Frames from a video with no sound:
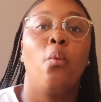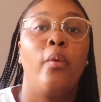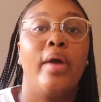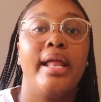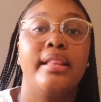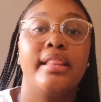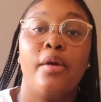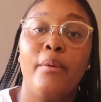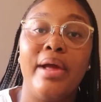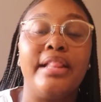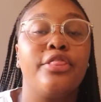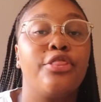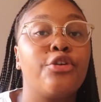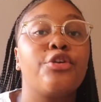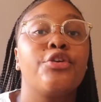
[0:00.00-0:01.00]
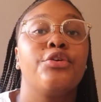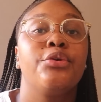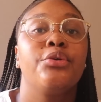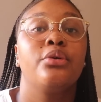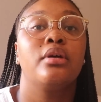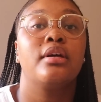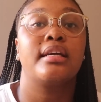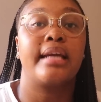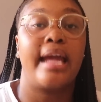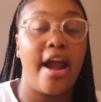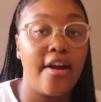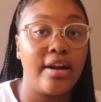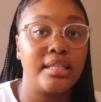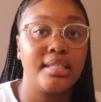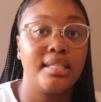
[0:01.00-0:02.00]
When they went through
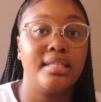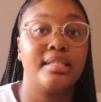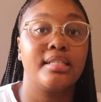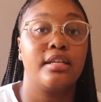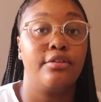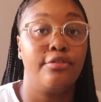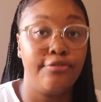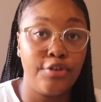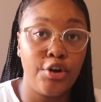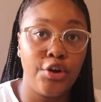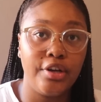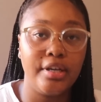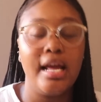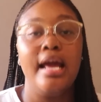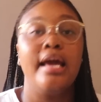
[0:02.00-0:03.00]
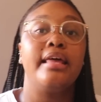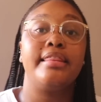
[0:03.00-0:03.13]
Carrington's phone,